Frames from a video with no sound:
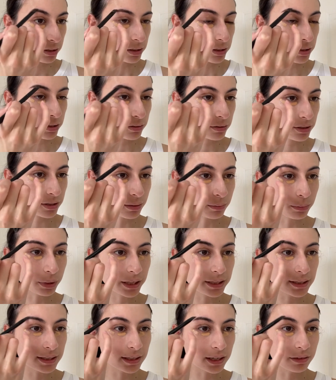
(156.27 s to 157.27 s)
there's still some
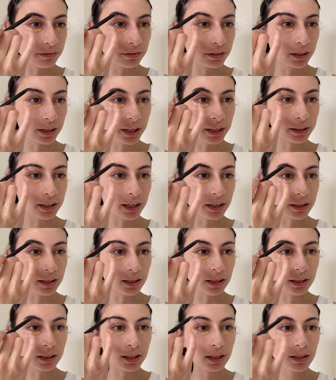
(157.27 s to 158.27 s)
places I feel like that
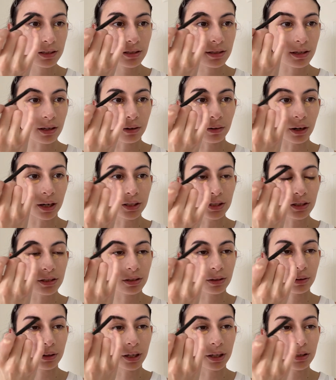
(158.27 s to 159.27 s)
need it, so I
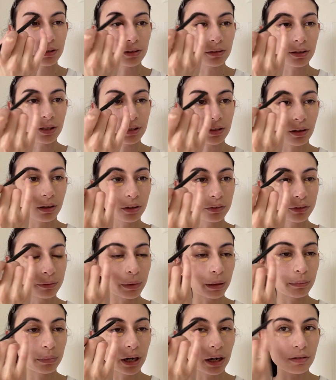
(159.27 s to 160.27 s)
just go ahead and do this all over
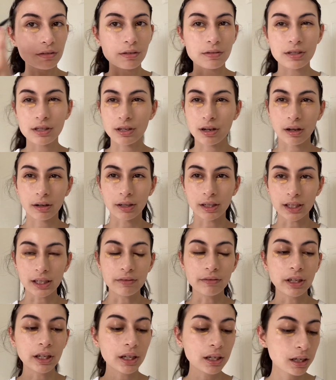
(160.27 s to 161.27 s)
my brow so it's not
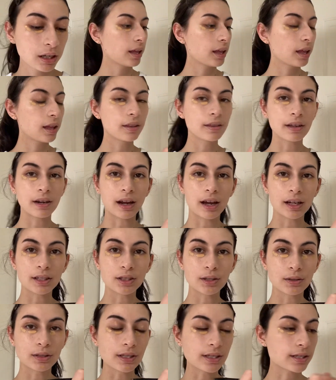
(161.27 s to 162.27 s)
uneven. Then I
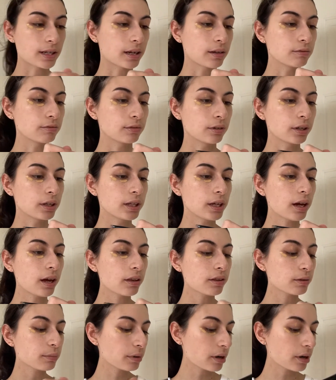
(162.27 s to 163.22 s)
do the same for the other